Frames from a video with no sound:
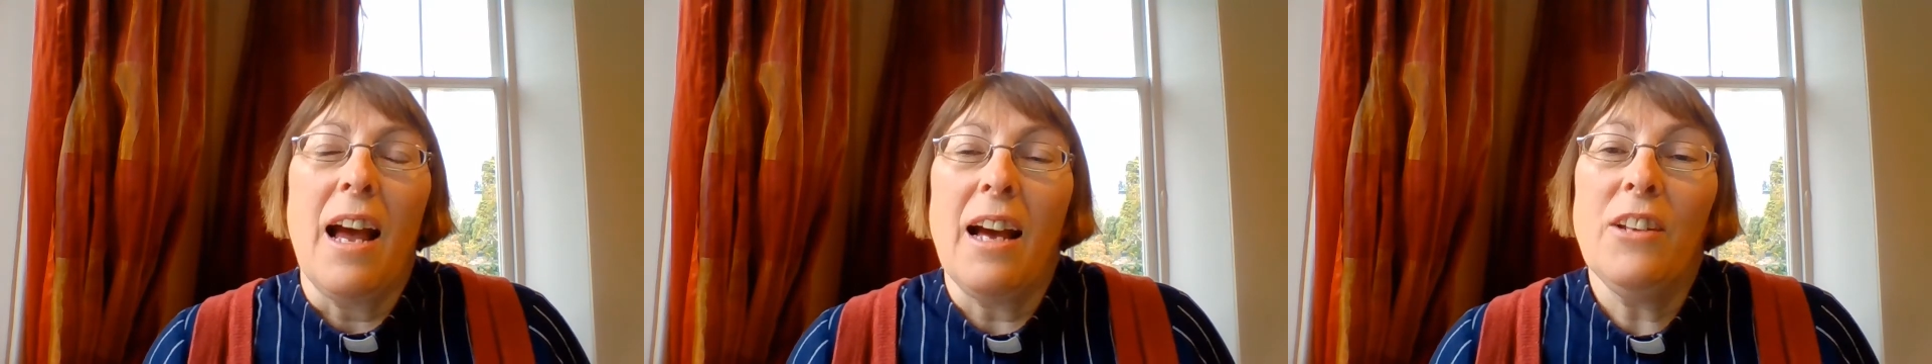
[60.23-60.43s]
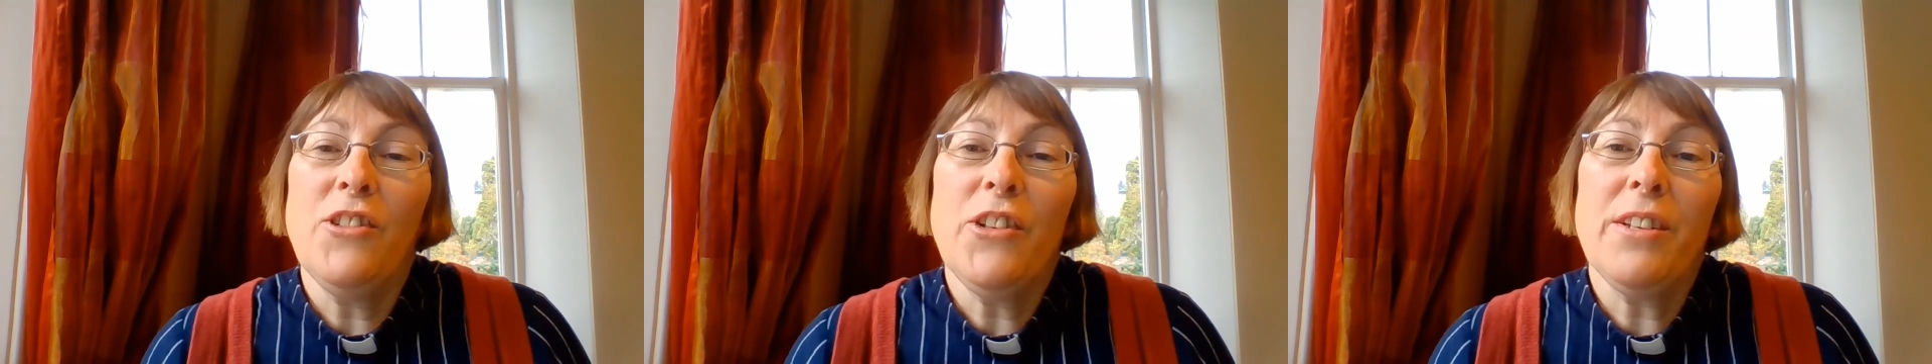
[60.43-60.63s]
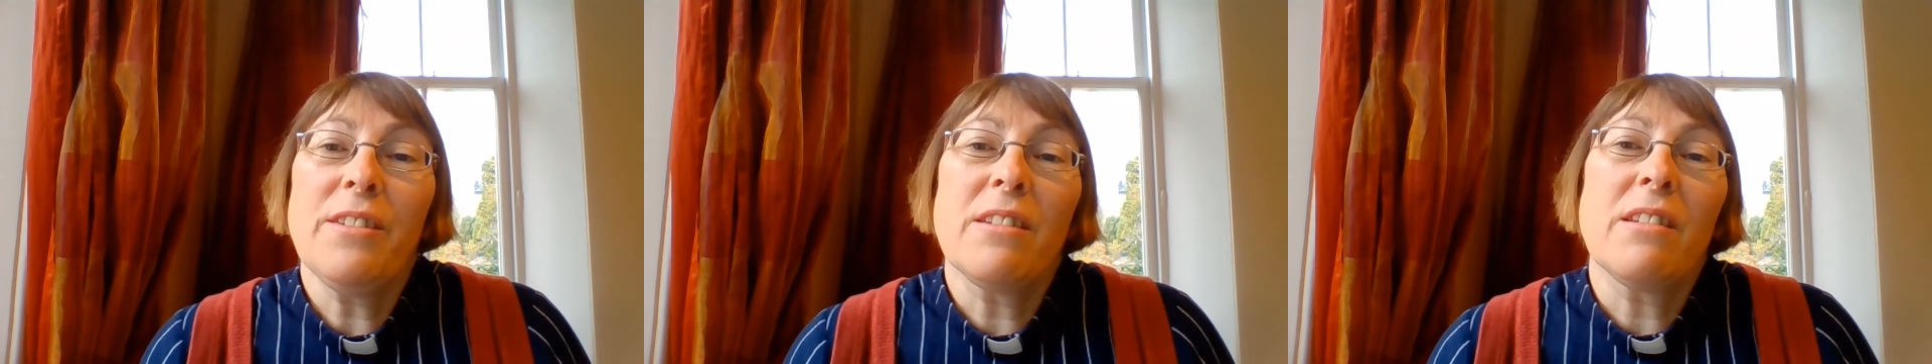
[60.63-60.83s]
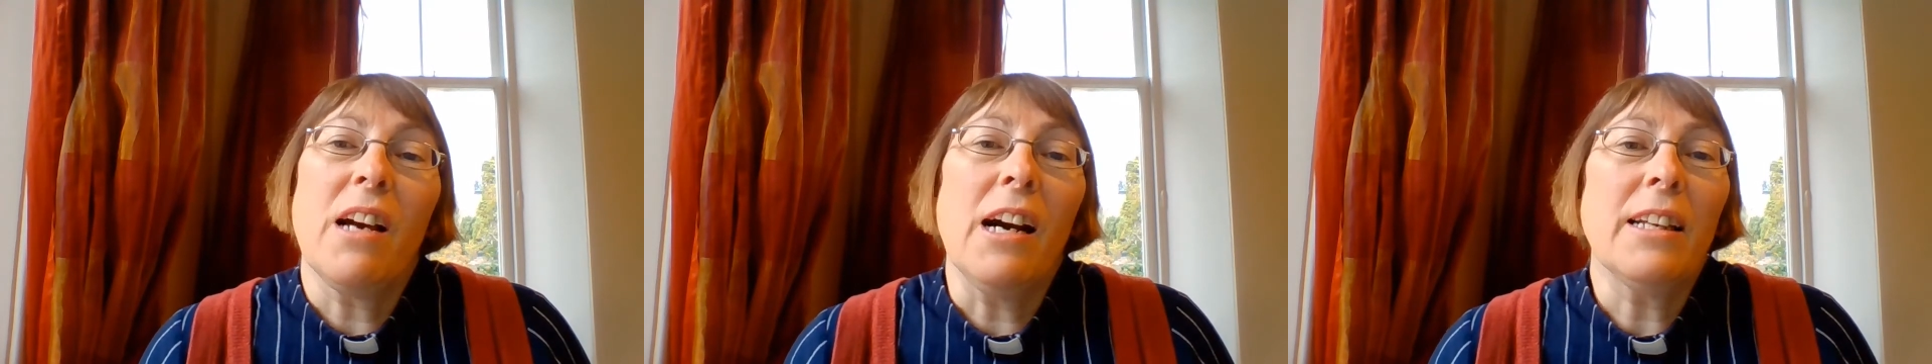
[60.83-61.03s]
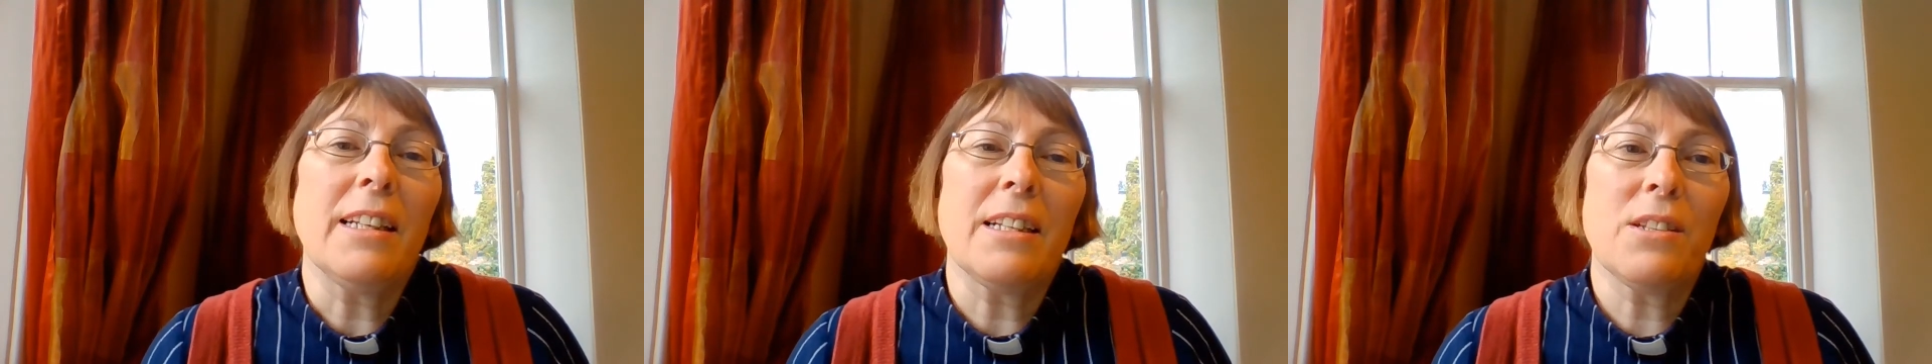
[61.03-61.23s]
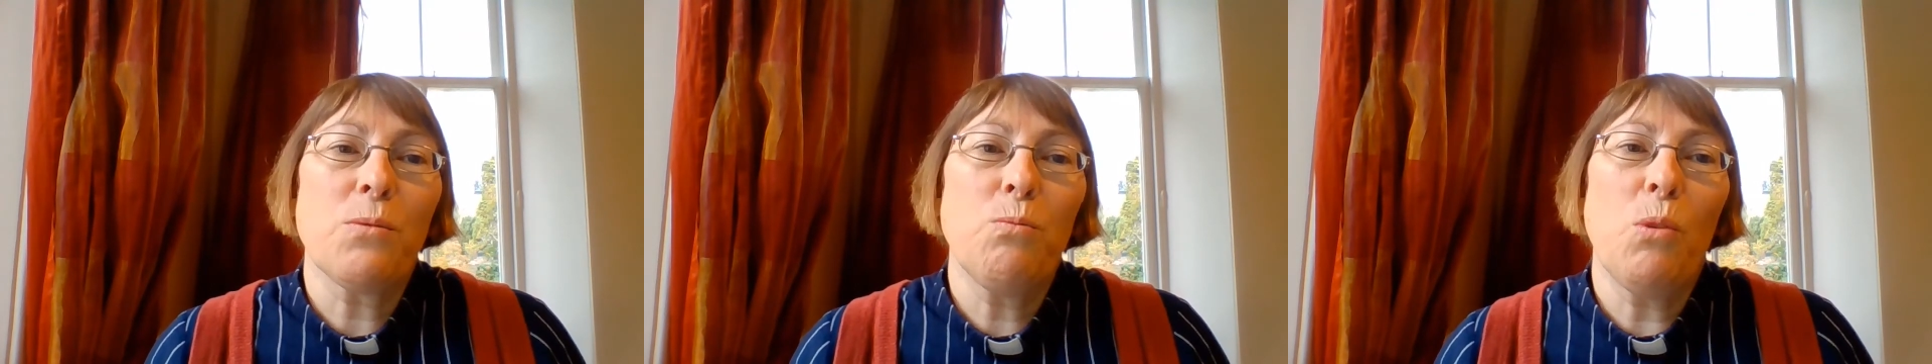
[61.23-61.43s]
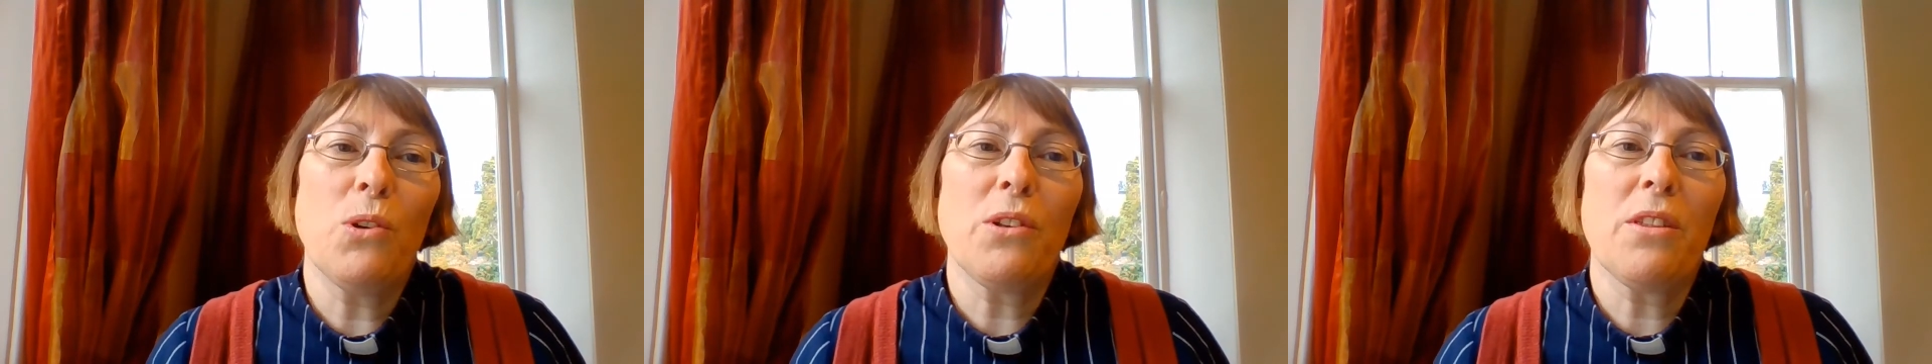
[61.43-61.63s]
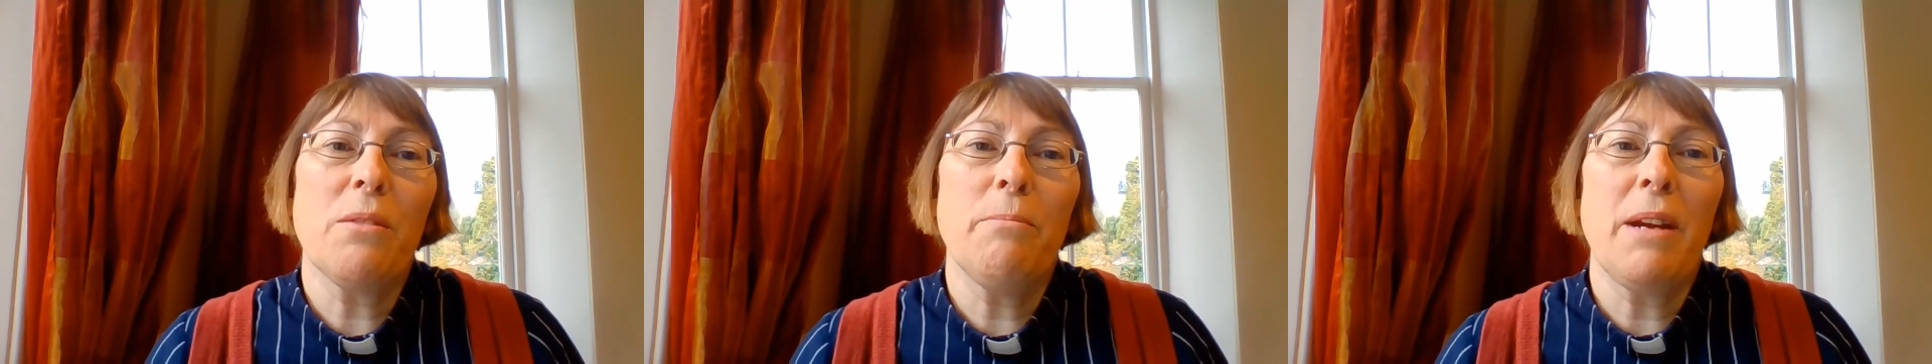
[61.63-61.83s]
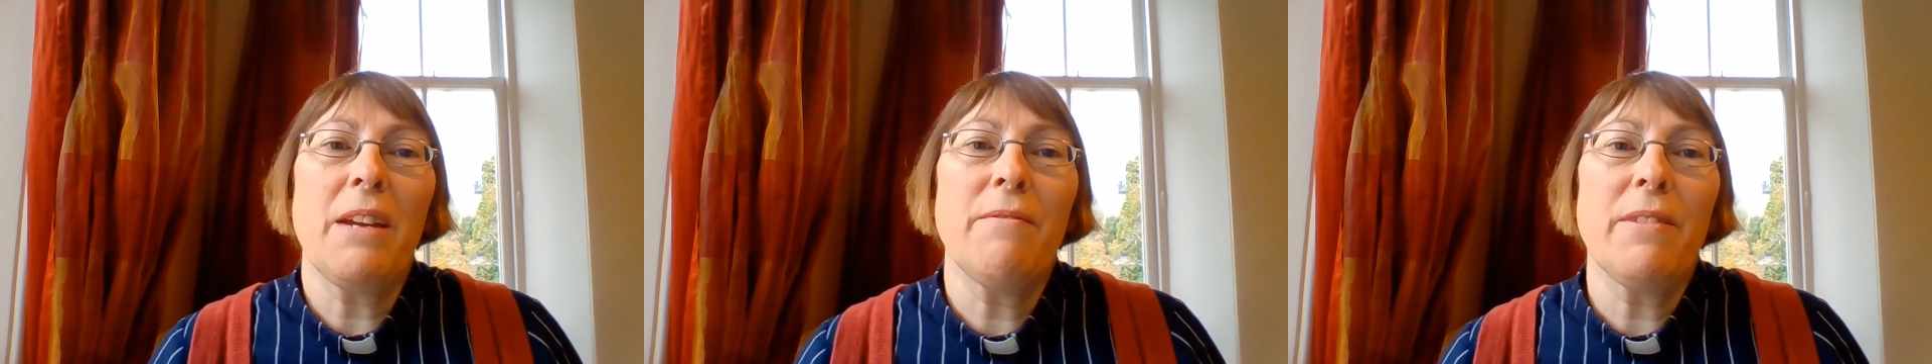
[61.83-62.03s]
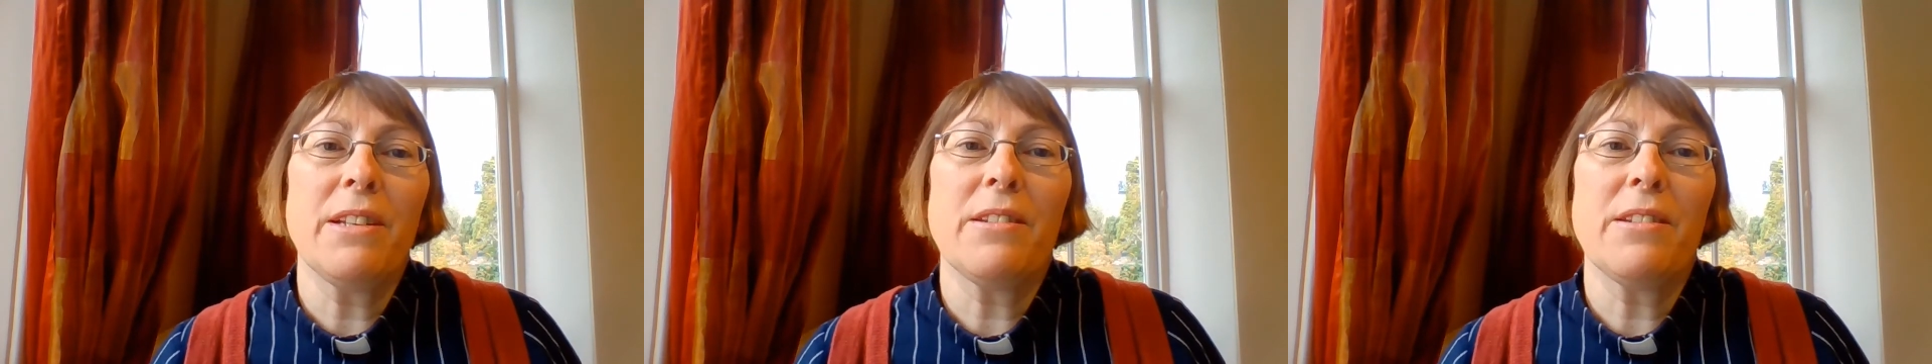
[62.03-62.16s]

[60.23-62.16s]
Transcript: And Jesus highlights one of the main